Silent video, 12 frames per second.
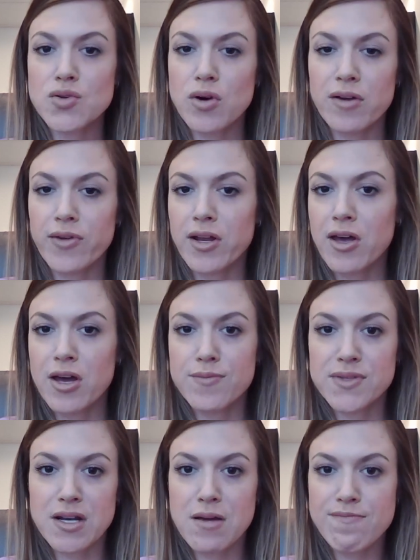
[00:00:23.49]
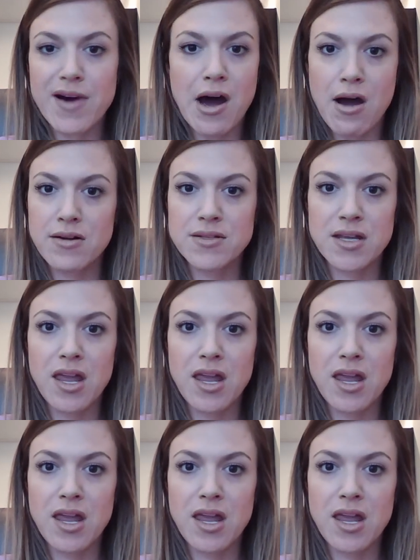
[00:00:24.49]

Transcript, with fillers: or if it comes in a box,